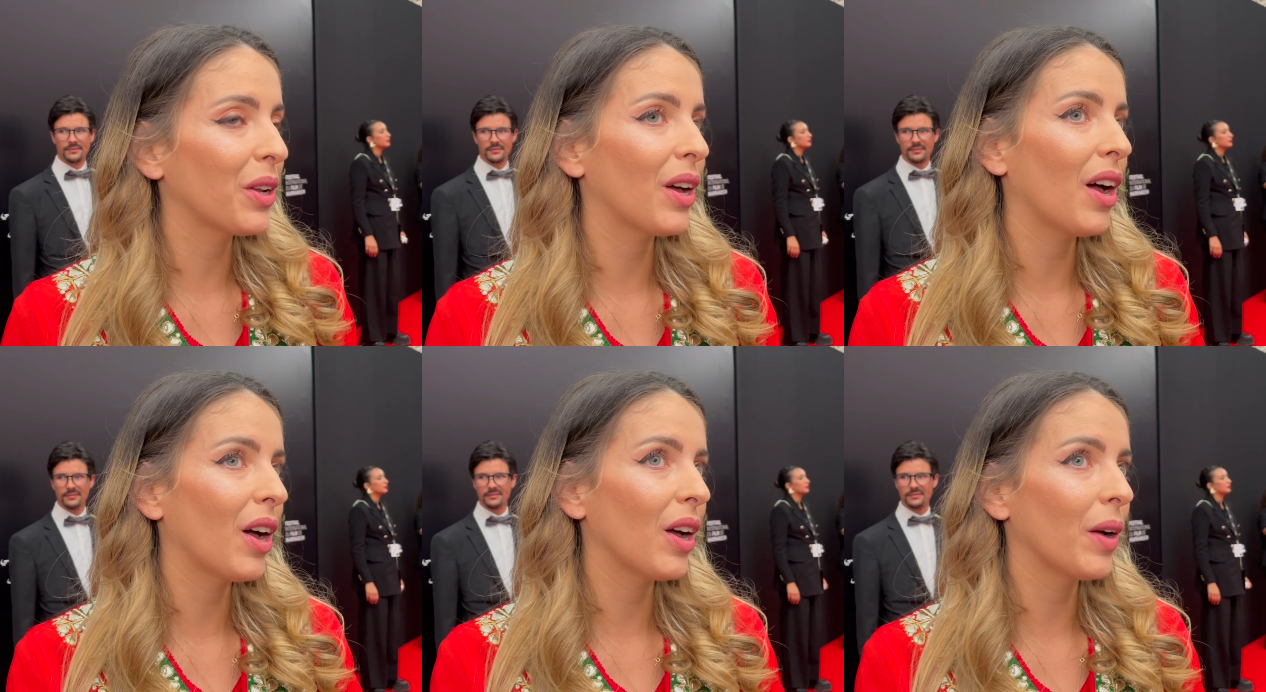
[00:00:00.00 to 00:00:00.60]
Speaker 1: On a,
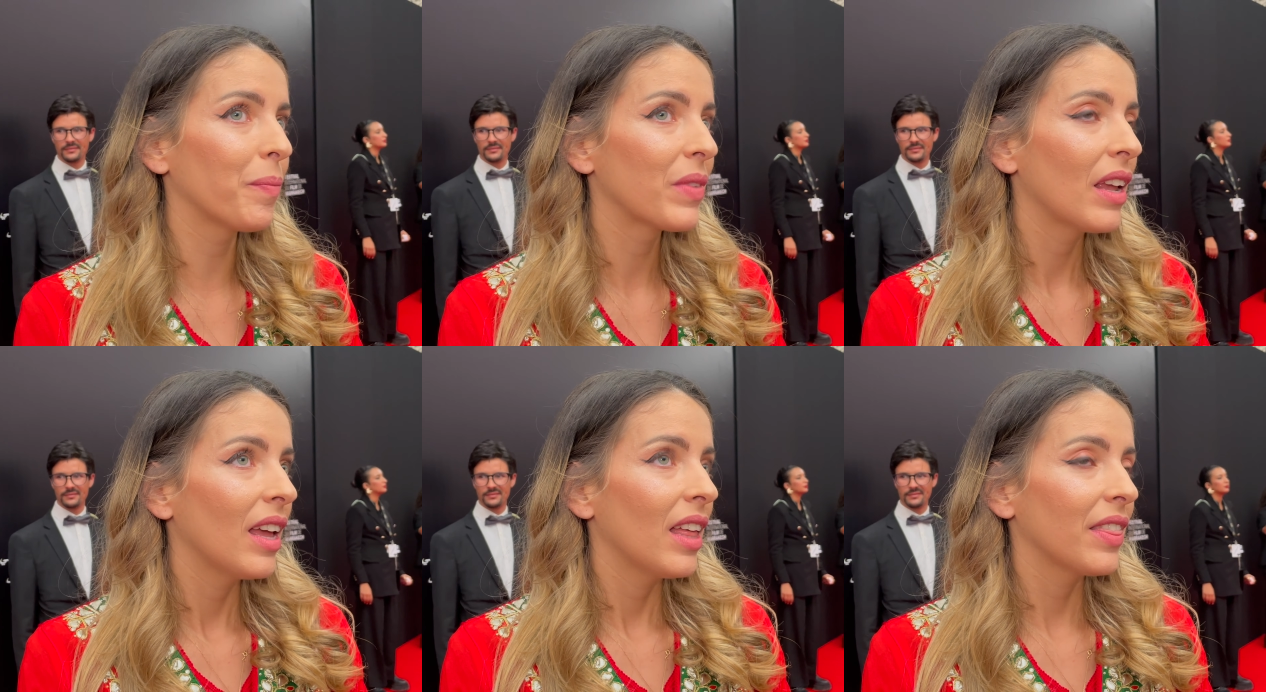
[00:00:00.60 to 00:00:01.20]

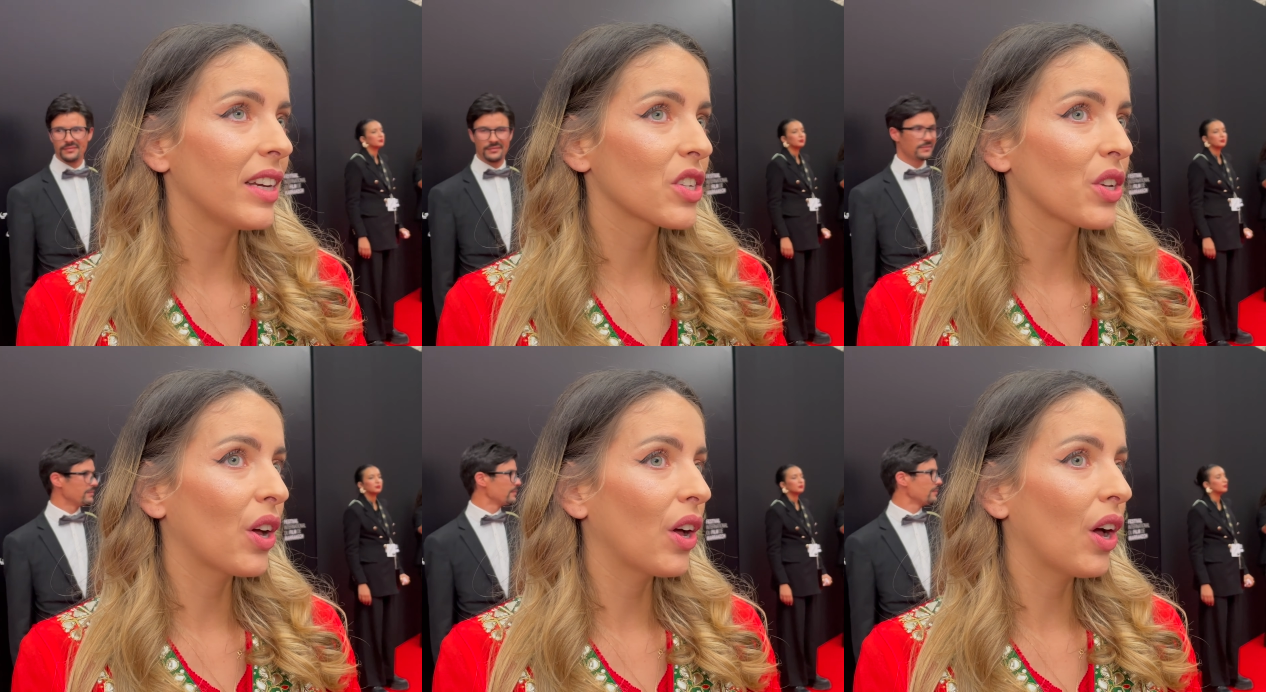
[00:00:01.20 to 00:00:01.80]
uh, there's
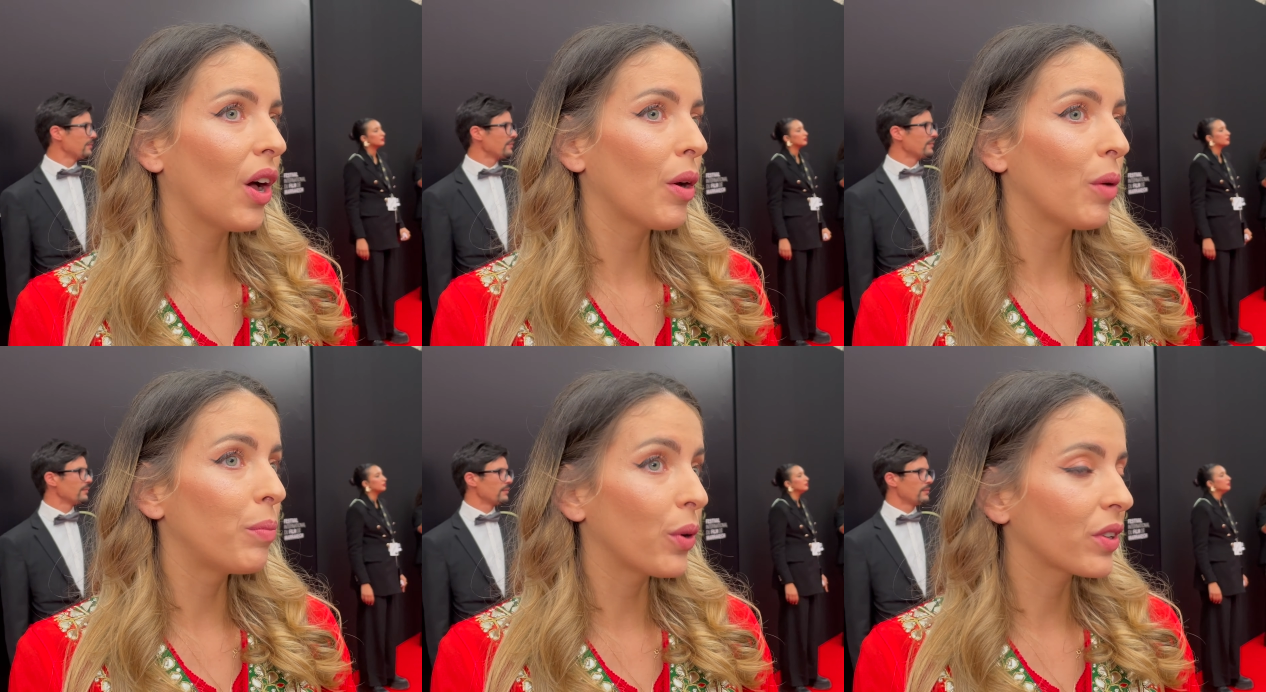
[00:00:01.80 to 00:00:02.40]
a, a,
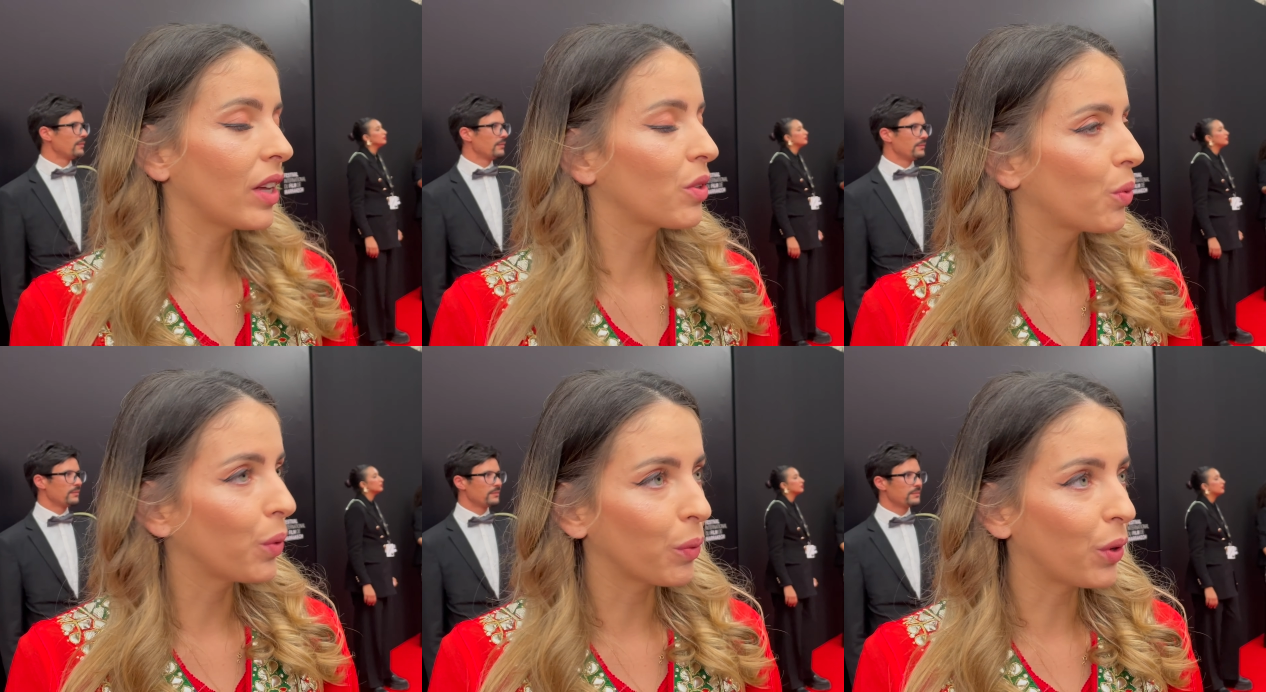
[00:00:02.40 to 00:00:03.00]
a, book that
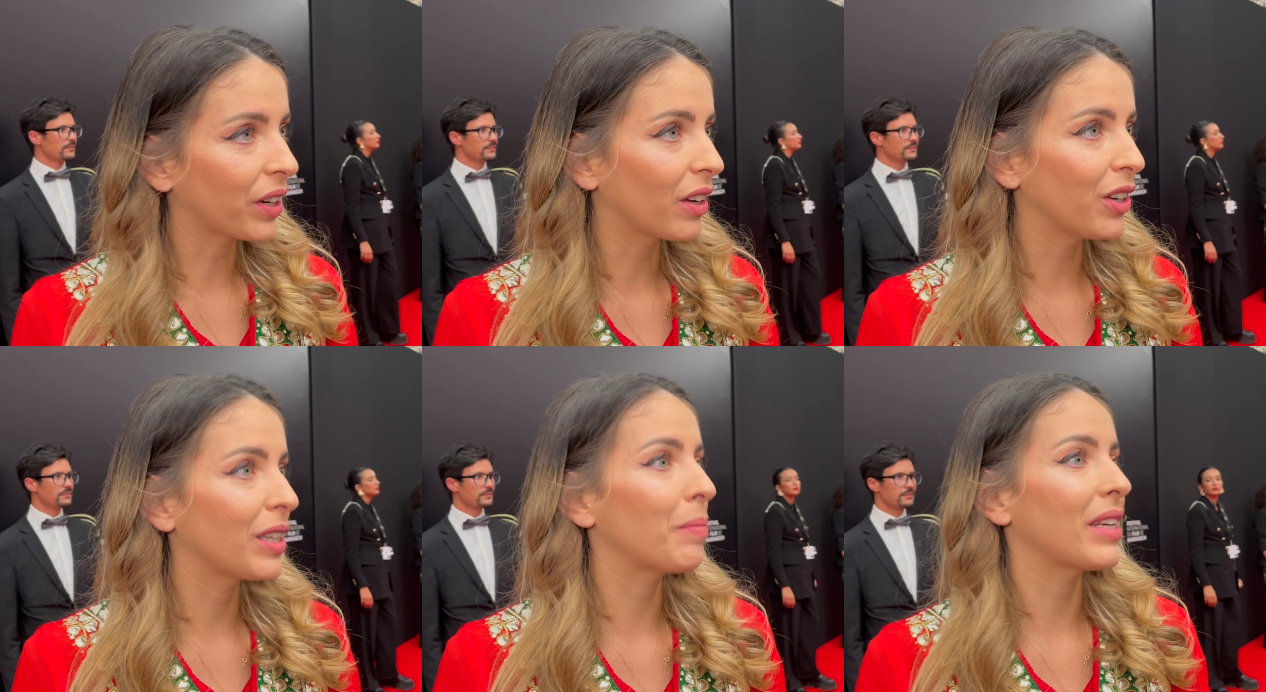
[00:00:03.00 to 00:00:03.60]
we're working
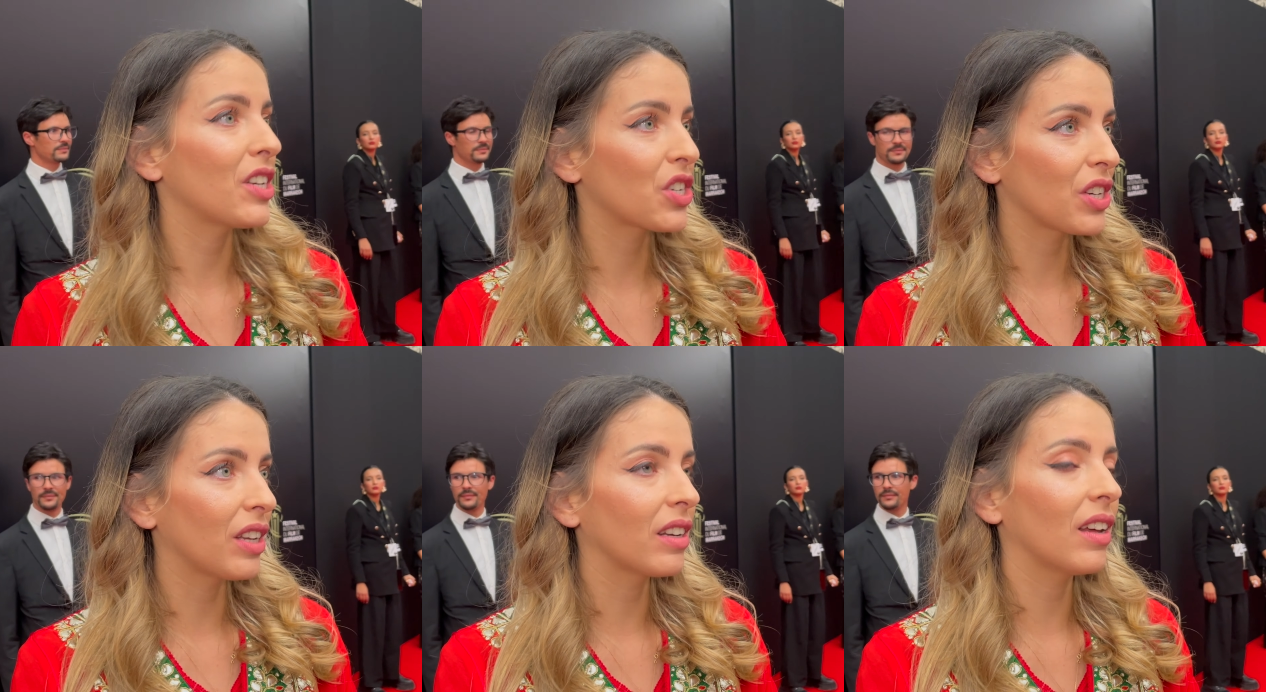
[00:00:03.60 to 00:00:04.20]
on
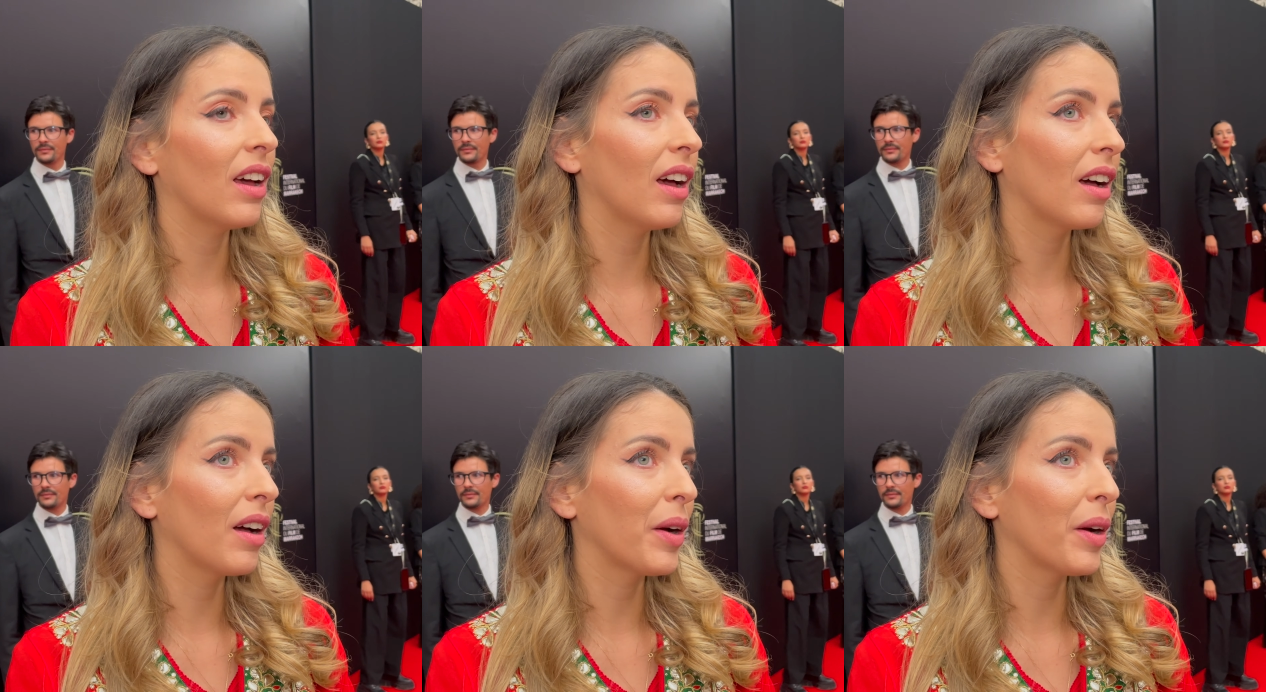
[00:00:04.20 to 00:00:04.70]
adaptation. Uh,